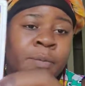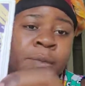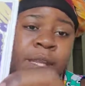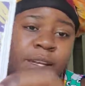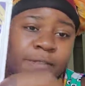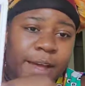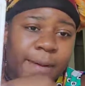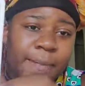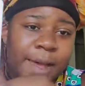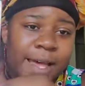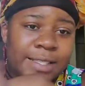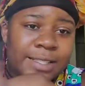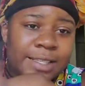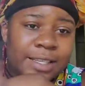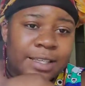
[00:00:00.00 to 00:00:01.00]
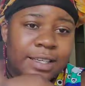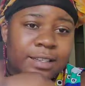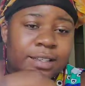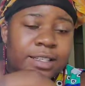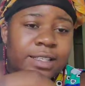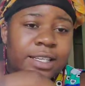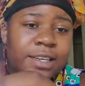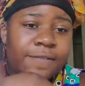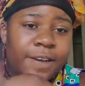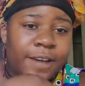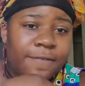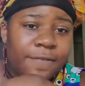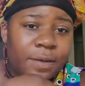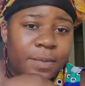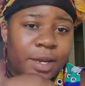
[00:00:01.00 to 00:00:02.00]
Divine masculine looks at divine
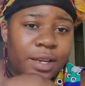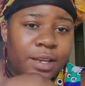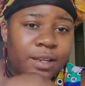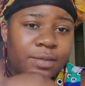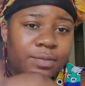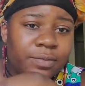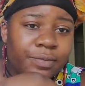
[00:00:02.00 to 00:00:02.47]
feminine